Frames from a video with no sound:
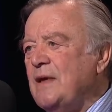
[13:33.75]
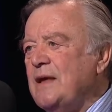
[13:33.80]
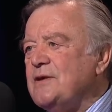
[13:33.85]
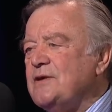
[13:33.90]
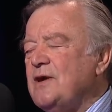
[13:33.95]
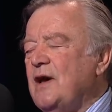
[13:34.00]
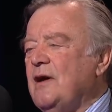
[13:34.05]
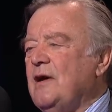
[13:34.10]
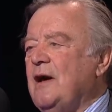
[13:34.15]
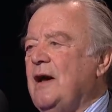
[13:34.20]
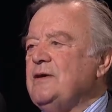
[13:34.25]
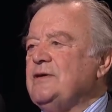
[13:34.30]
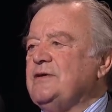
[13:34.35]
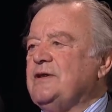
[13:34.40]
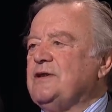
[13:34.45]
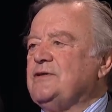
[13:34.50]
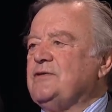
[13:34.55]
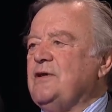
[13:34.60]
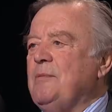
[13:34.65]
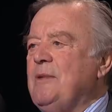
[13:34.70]
So I was
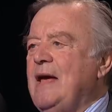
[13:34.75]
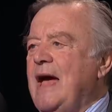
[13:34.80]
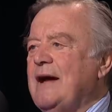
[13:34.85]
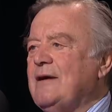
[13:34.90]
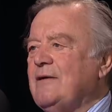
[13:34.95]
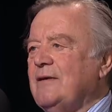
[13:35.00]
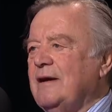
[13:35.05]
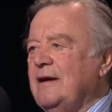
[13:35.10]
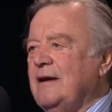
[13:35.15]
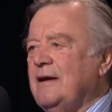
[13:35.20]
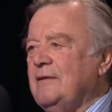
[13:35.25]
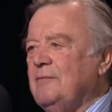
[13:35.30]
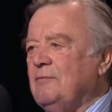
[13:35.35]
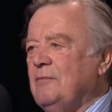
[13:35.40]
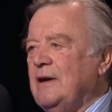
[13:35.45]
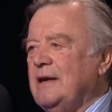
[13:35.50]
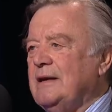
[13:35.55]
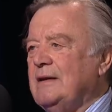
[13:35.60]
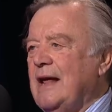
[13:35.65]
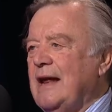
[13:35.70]
extremely angry and
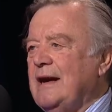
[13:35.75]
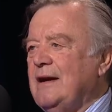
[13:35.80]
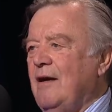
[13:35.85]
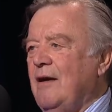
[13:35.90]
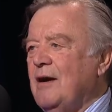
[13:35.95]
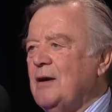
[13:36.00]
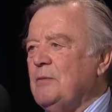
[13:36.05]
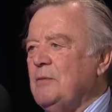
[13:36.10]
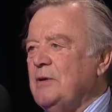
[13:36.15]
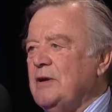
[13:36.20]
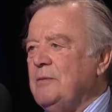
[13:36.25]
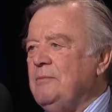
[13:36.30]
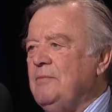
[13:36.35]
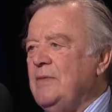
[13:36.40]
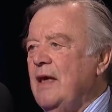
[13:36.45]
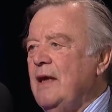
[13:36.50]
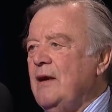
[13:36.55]
went and had an argument with him.